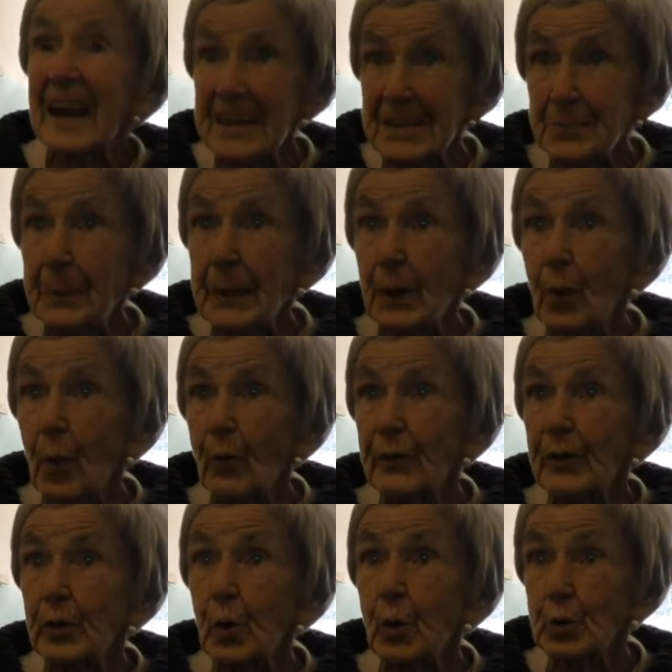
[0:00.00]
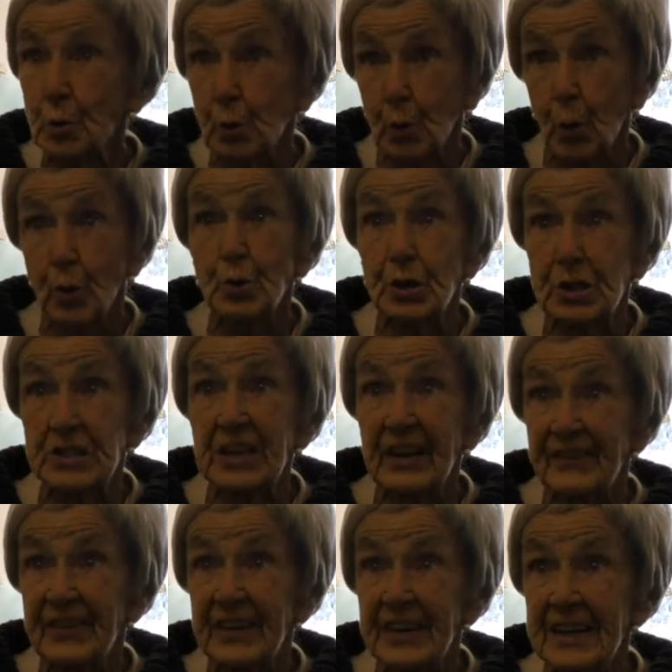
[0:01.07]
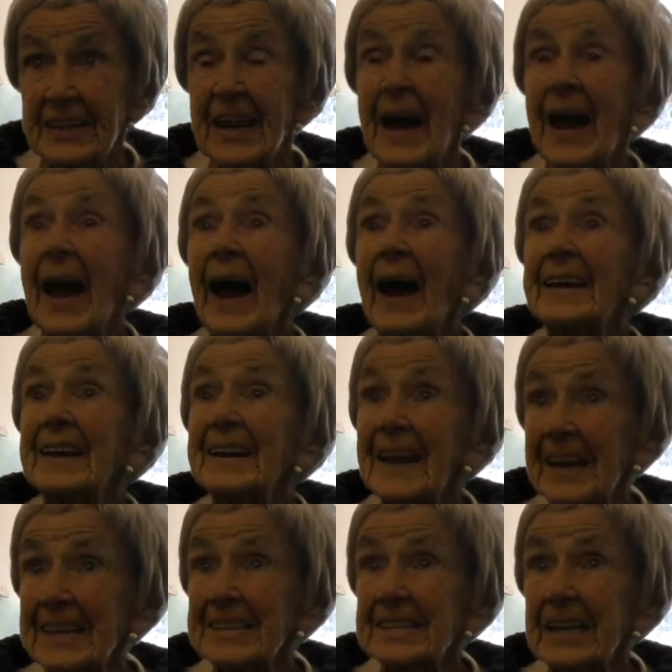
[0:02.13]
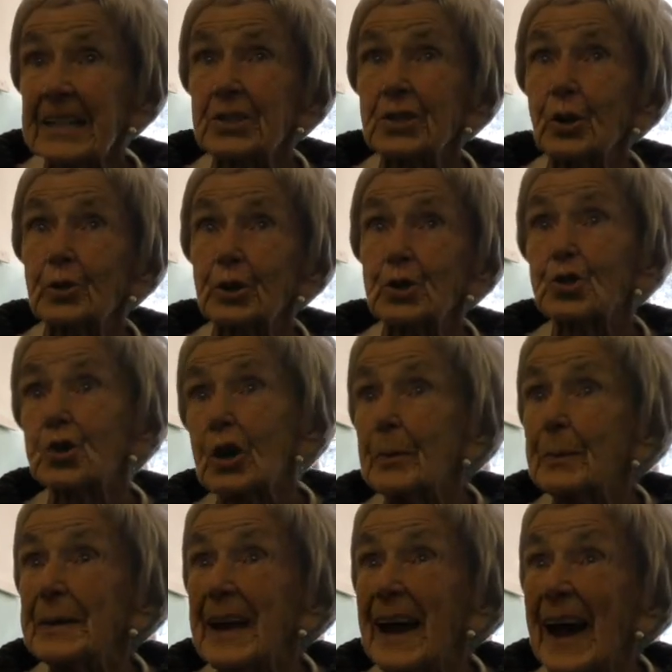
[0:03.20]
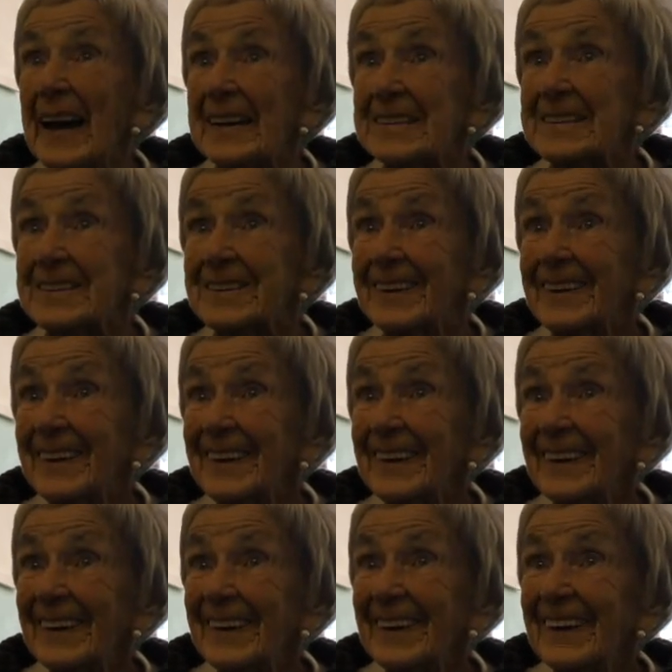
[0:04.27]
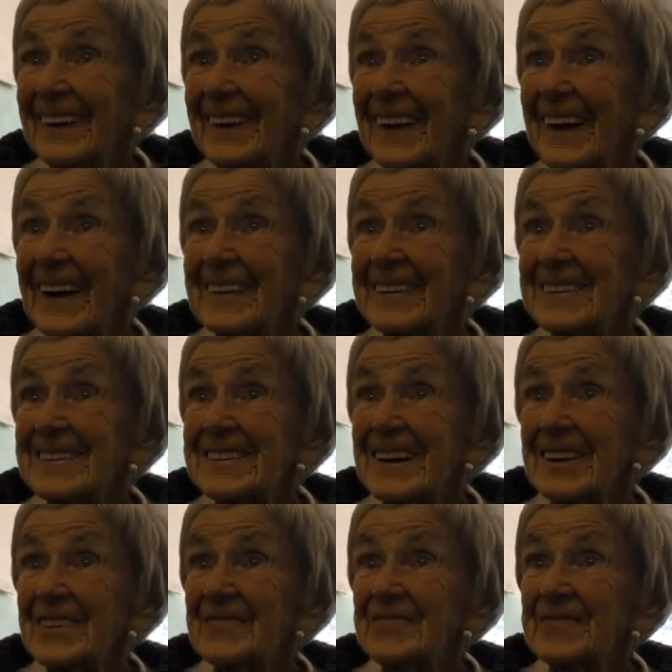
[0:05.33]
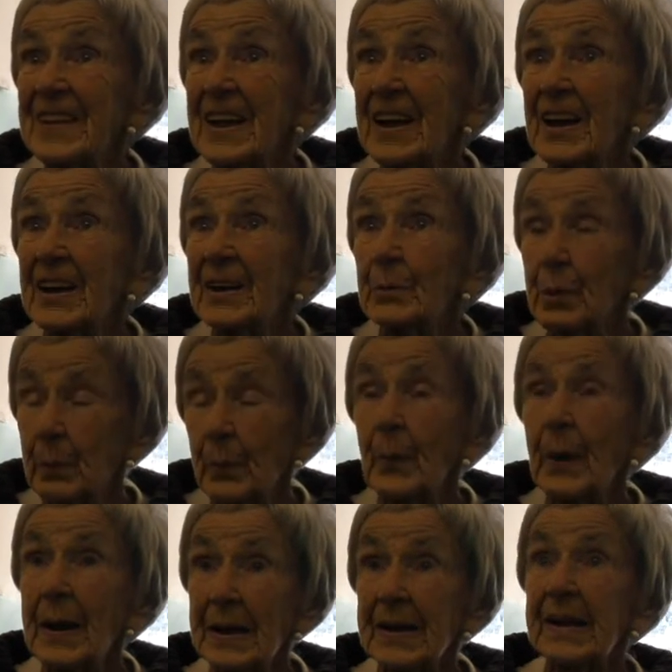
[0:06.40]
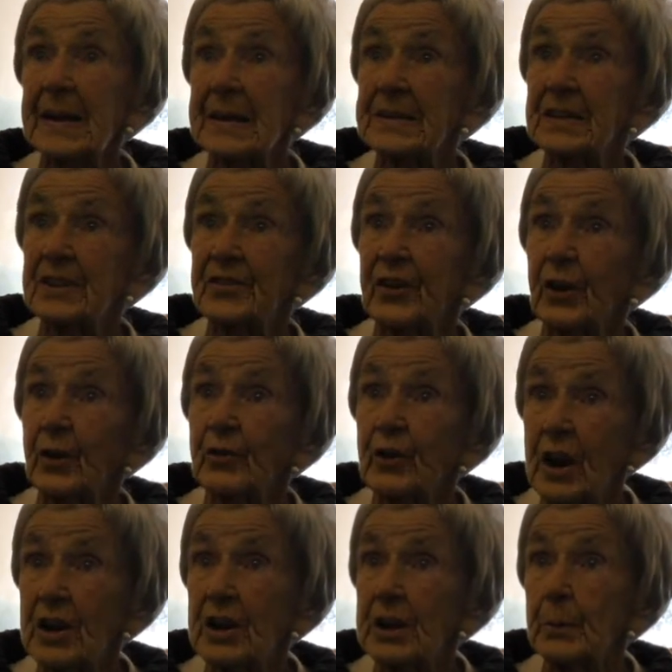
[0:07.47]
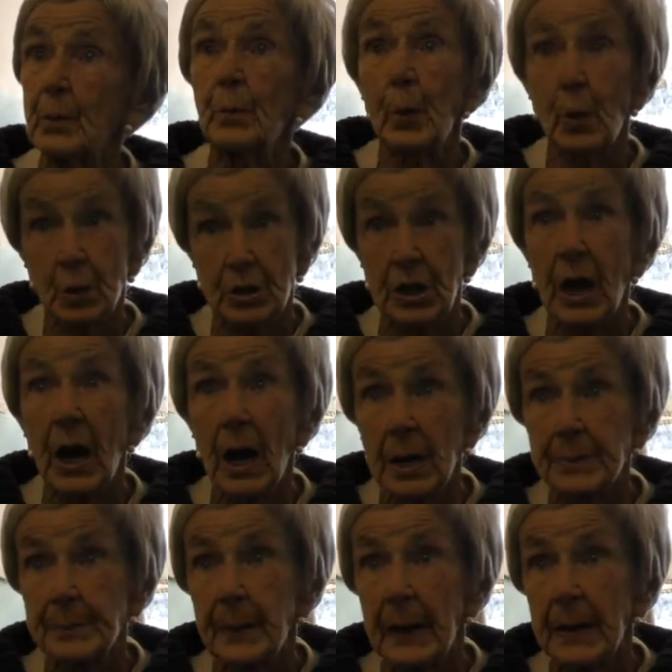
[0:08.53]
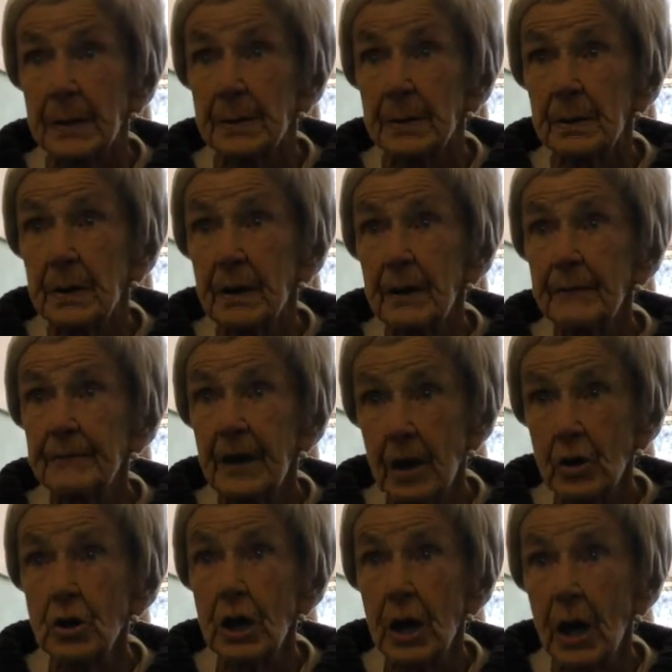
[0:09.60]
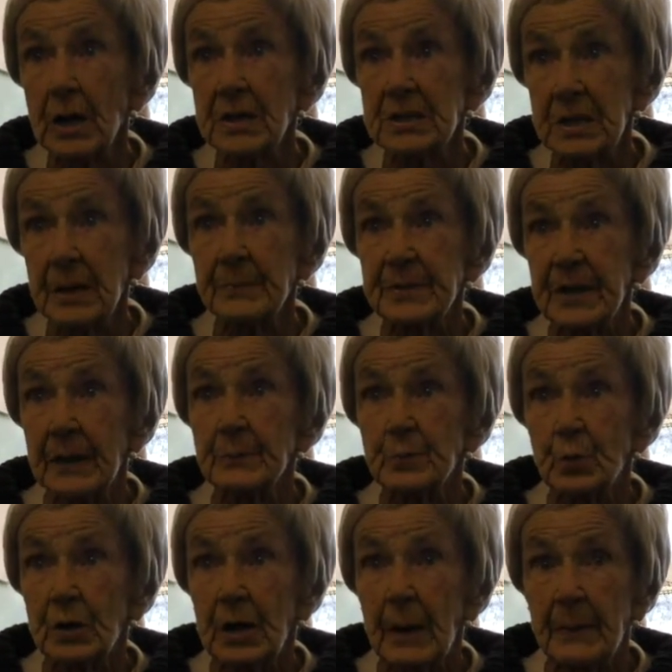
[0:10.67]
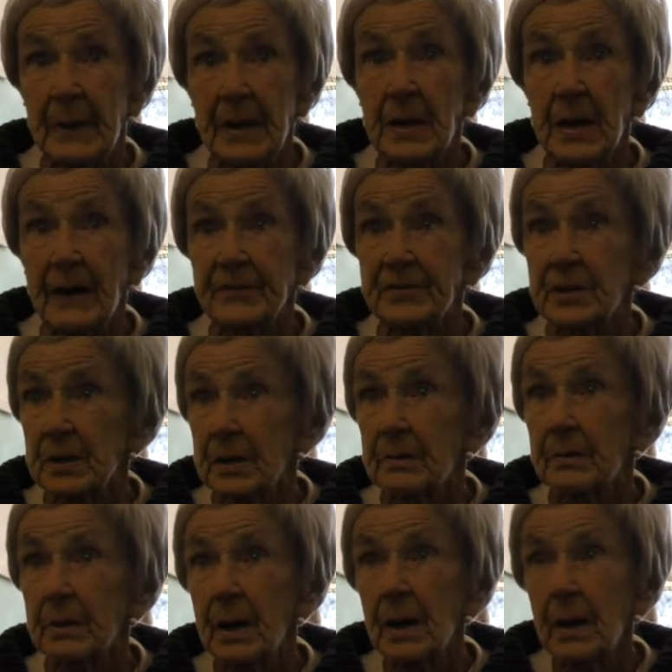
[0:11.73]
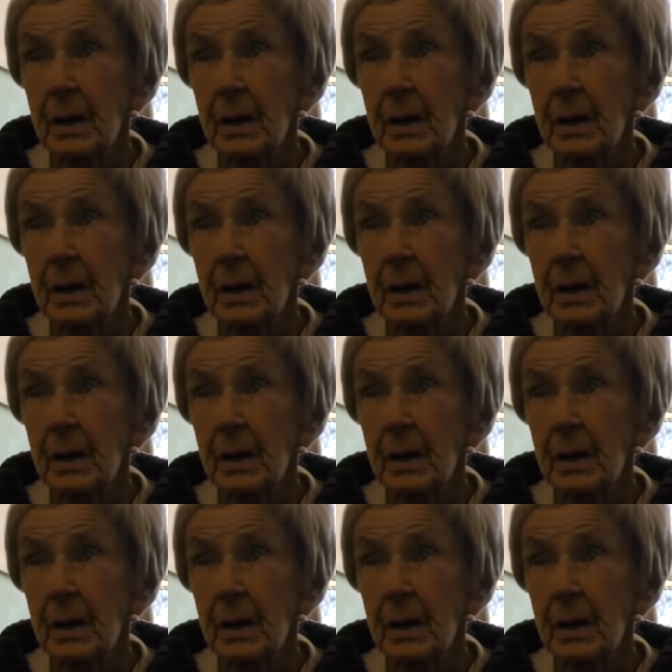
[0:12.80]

nice big overcoat, good stuff in it, and a nice like sort of trilby hat. And we were well catered for already. We worked hard, mine, very hard. Sometimes we'd come in after